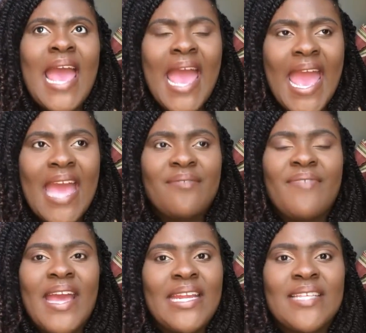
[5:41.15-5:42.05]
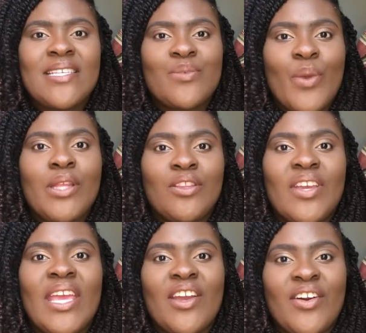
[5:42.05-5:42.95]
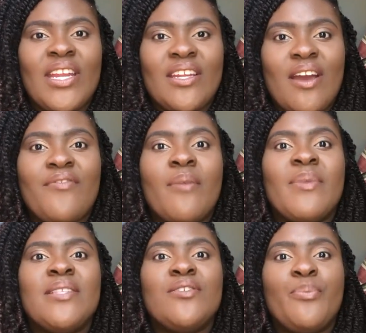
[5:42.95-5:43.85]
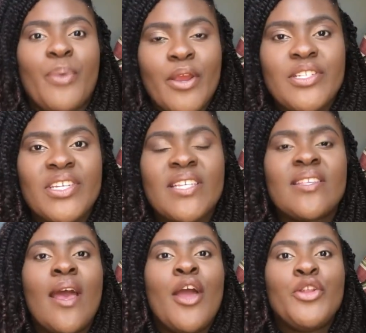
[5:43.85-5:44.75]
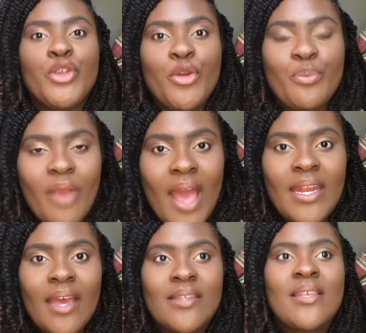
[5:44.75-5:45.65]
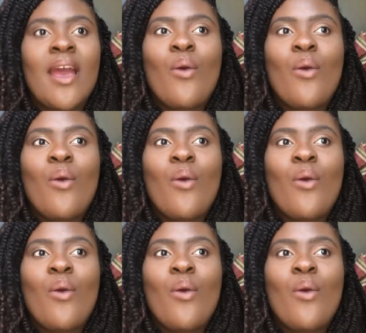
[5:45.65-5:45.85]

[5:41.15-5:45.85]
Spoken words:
and finances weren't looking good enough for me to purchase new products.